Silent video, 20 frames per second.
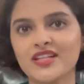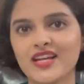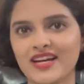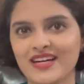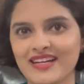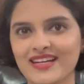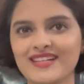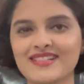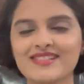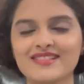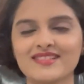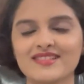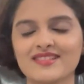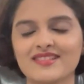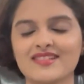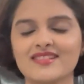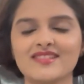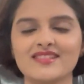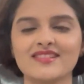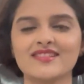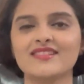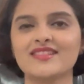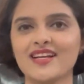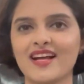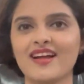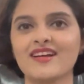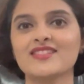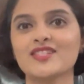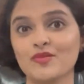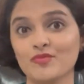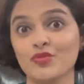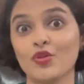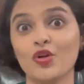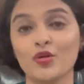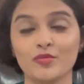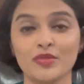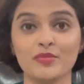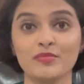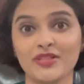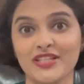and hence it's considered as
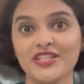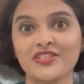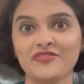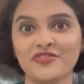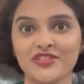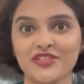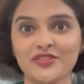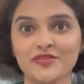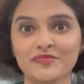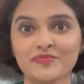abnormal behavior.